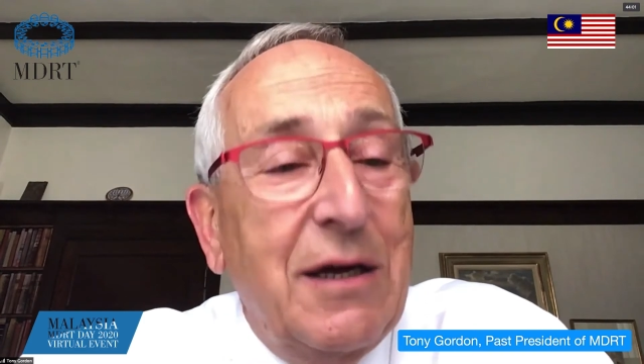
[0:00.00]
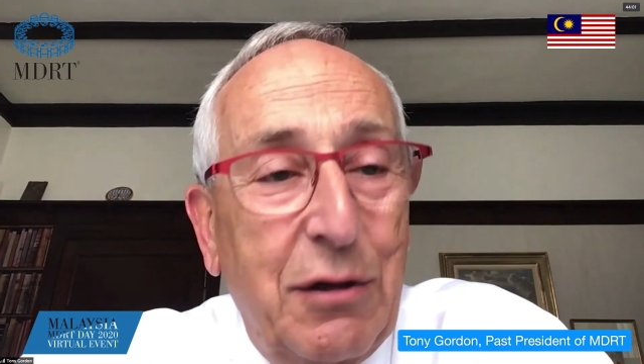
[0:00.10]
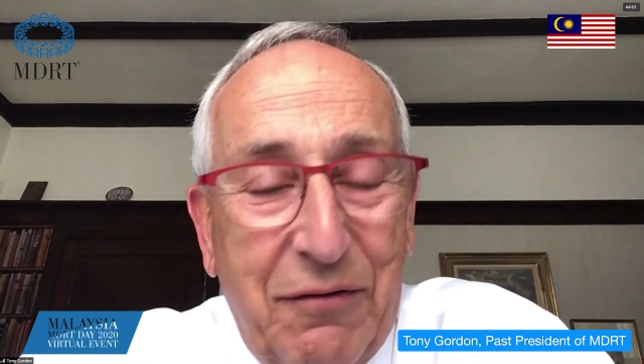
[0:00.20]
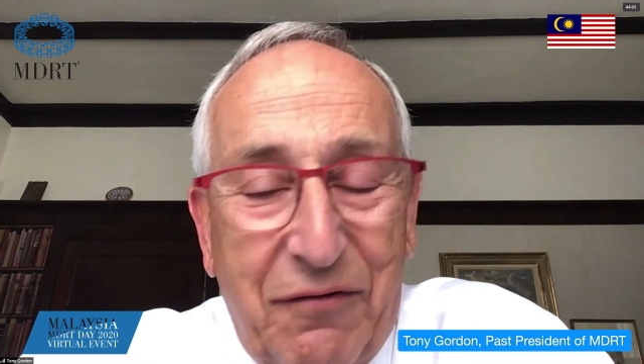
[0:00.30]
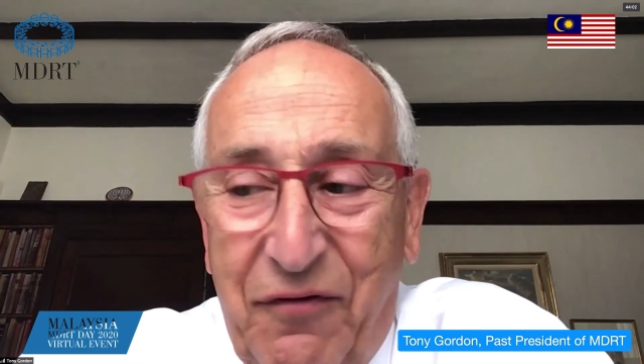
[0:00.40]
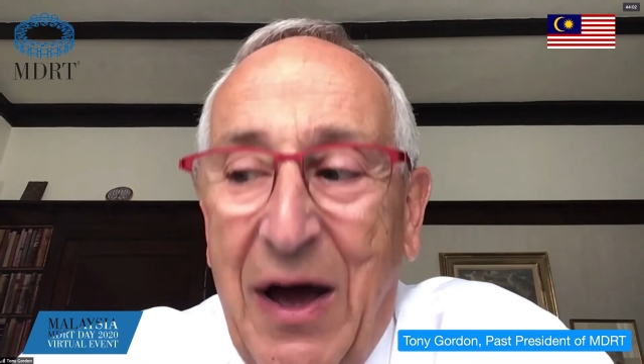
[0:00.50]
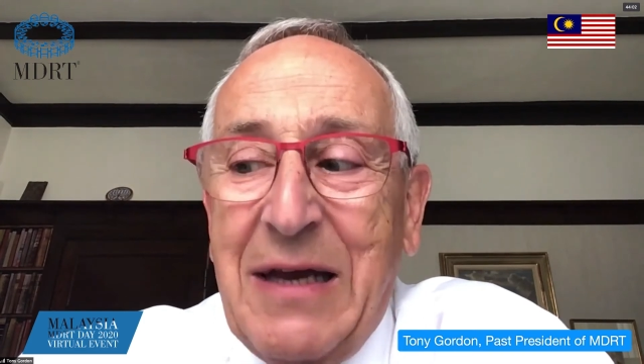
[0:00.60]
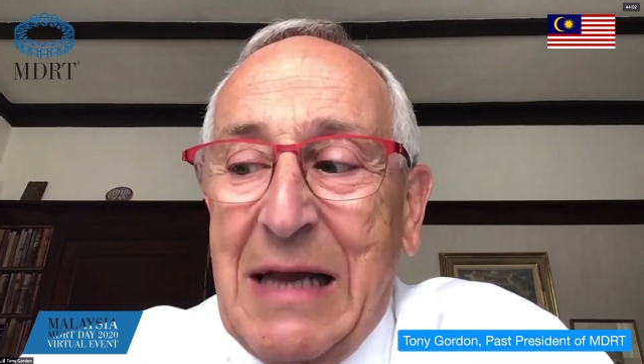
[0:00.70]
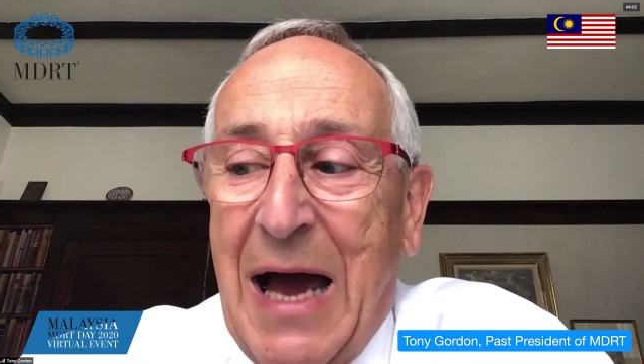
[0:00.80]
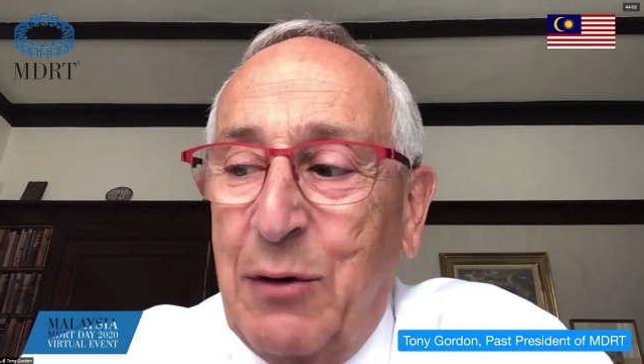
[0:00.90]
You'll
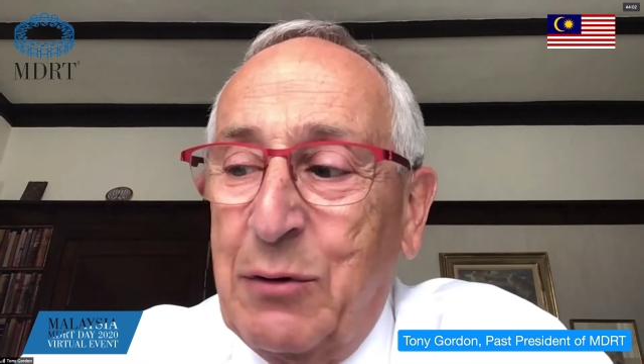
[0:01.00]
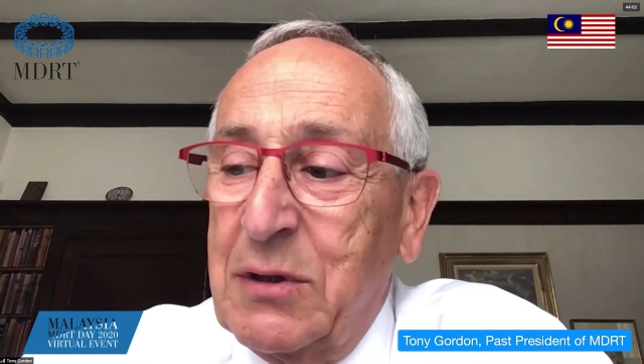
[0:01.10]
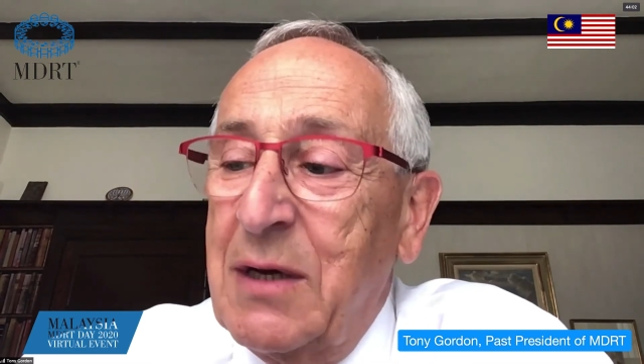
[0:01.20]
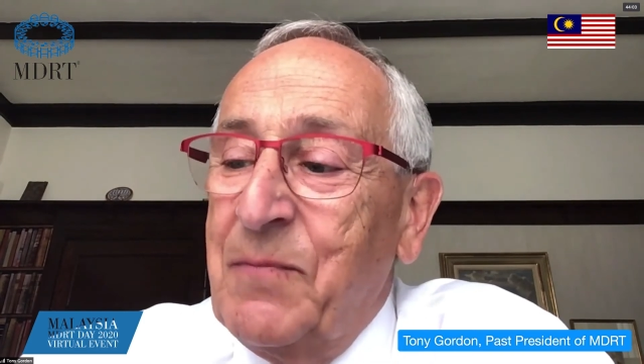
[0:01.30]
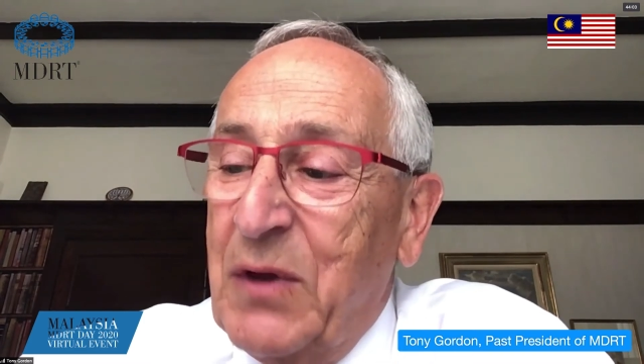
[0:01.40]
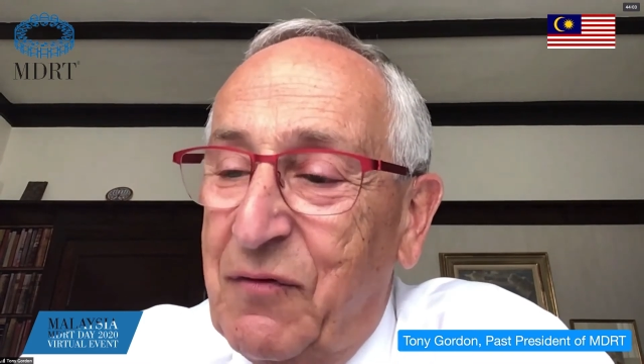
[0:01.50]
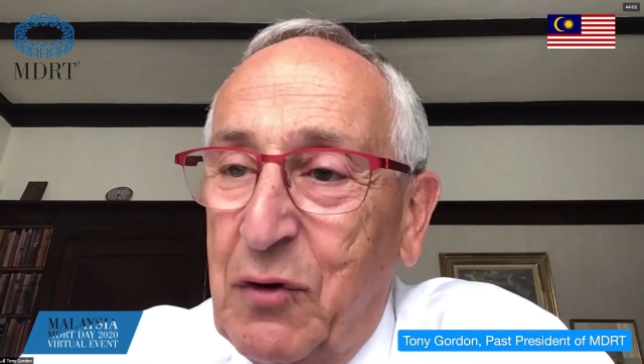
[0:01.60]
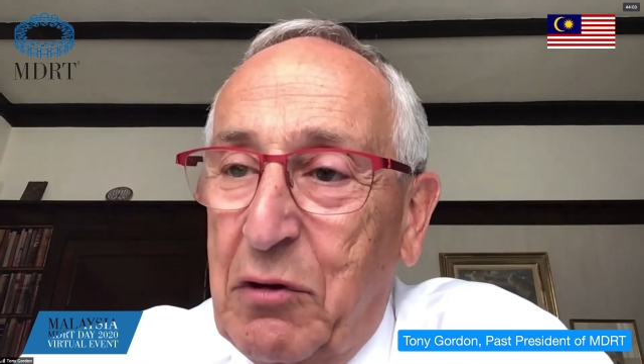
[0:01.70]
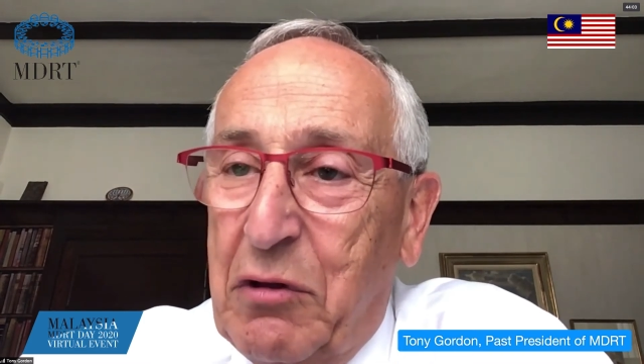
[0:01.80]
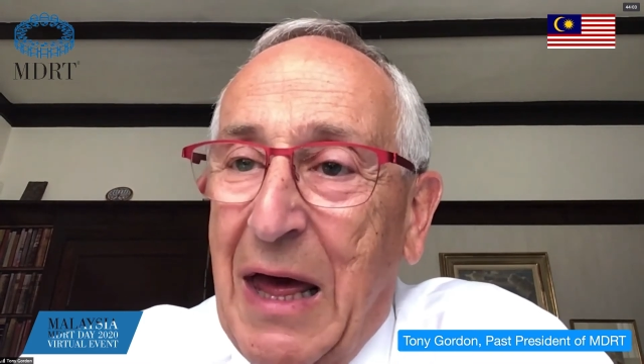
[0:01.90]
find out if
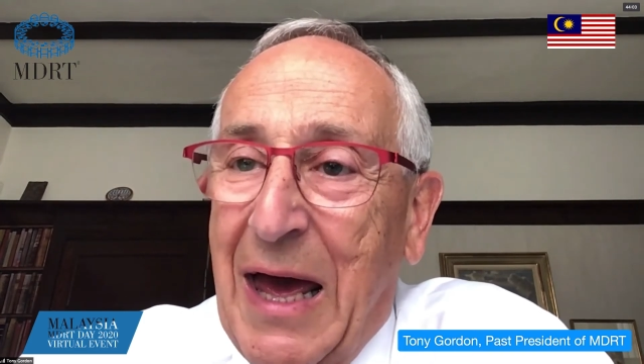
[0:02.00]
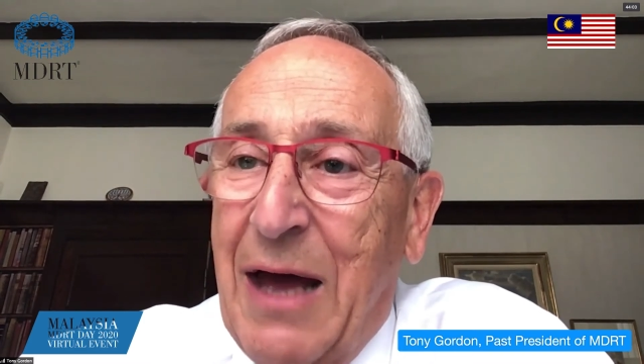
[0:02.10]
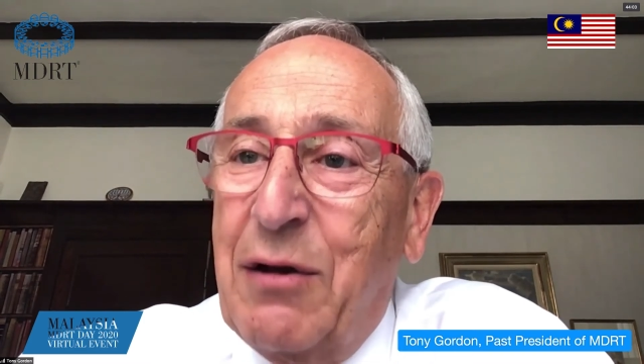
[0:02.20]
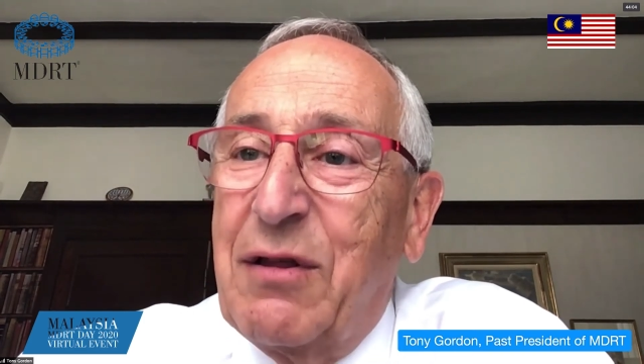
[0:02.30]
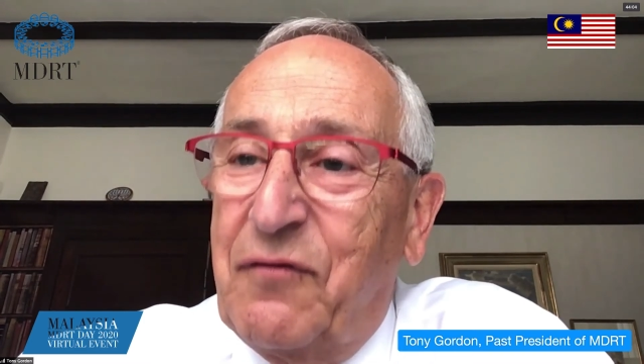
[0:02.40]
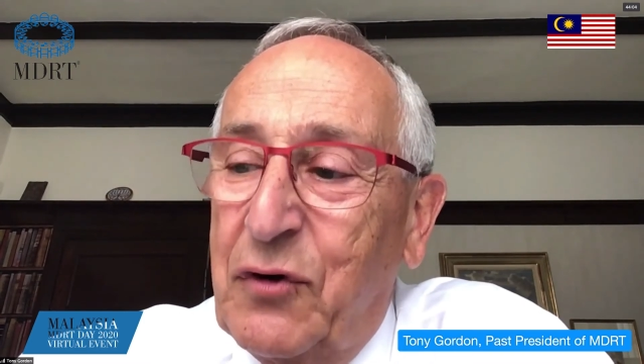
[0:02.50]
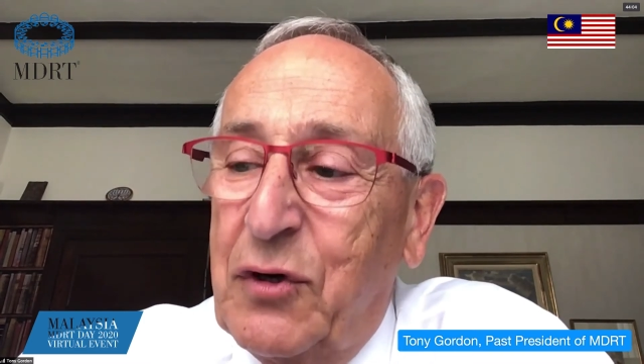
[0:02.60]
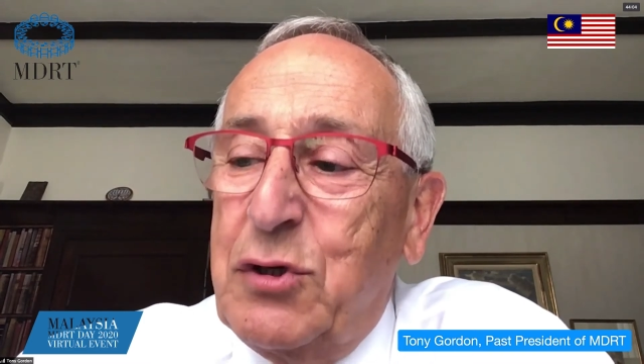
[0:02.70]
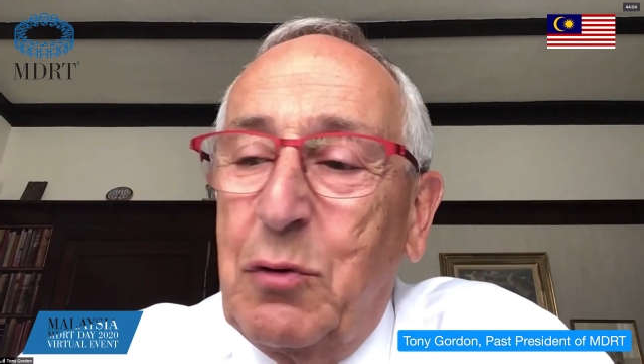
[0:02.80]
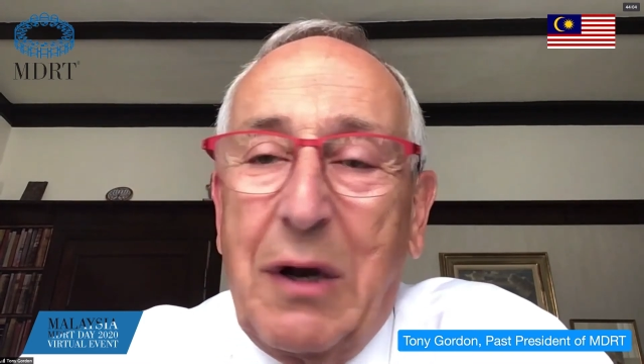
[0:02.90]
you're there at the
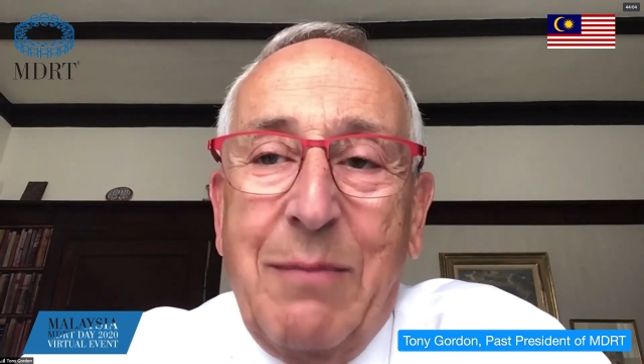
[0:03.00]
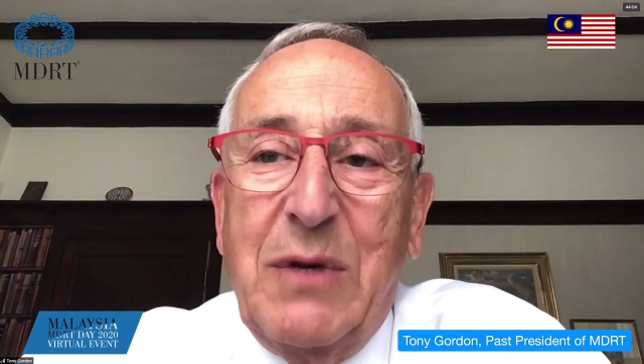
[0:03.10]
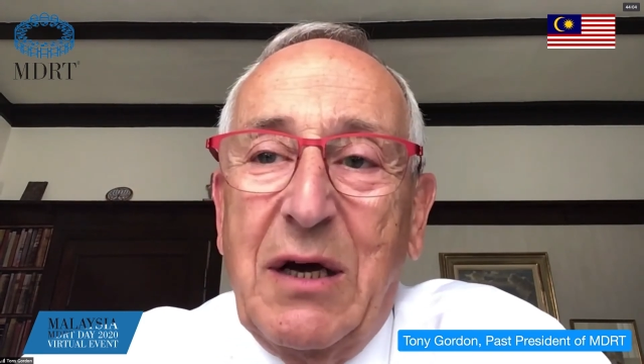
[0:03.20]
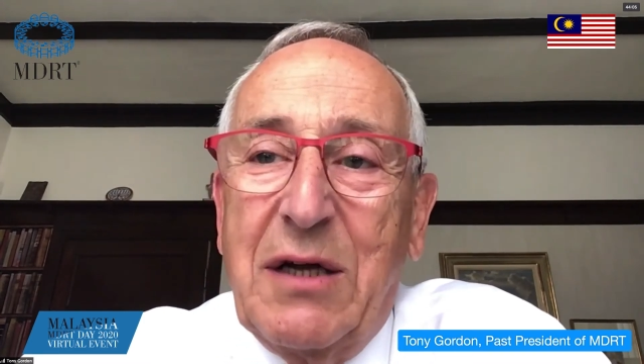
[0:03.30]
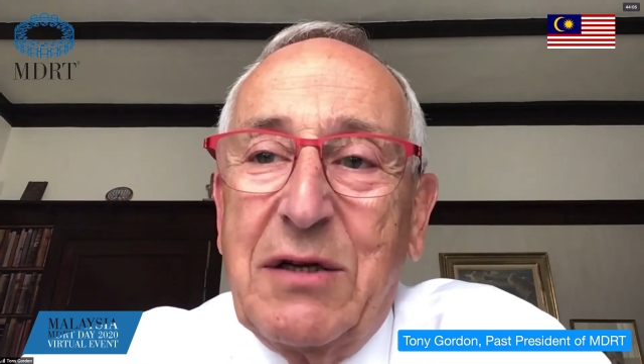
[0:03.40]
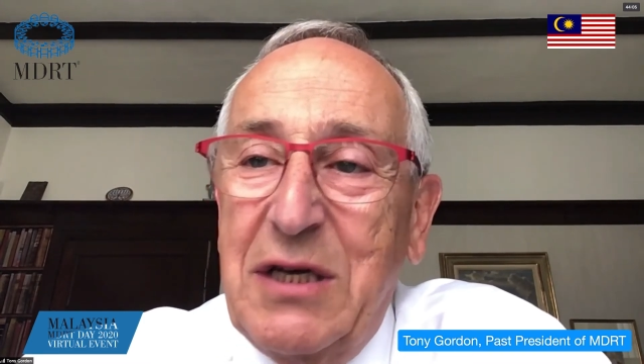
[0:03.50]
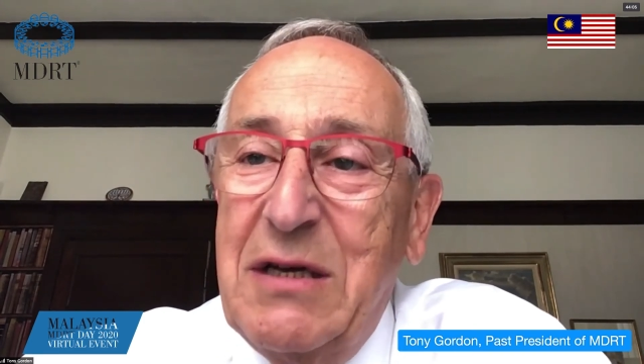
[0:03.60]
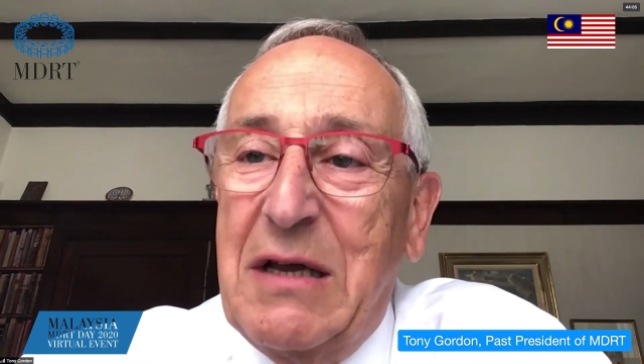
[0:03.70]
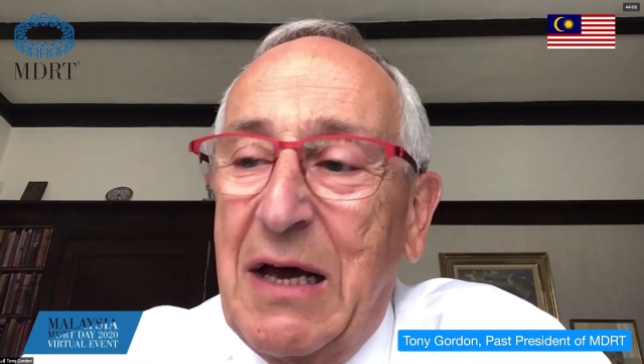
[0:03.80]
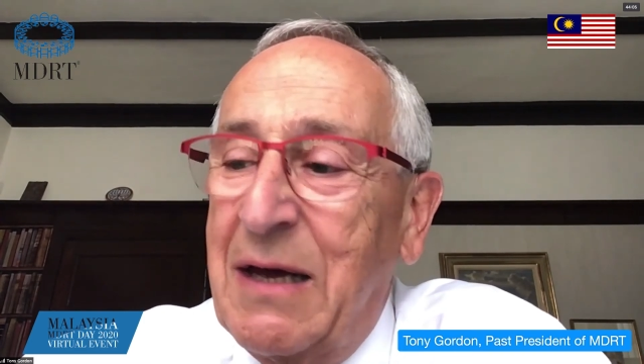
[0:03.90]
virtual
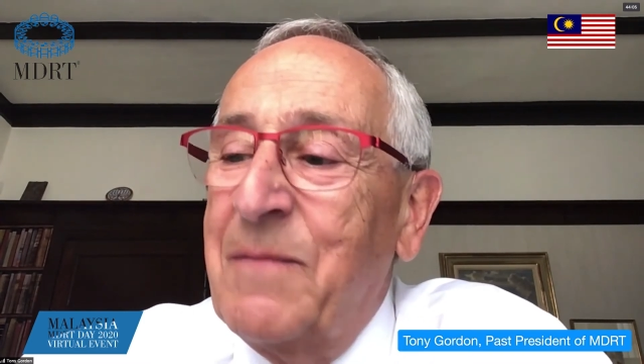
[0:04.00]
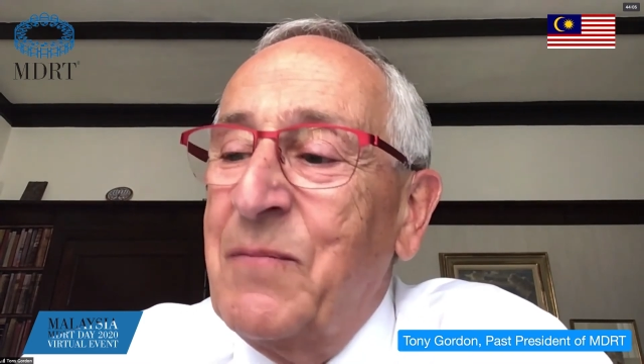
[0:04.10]
MDRT day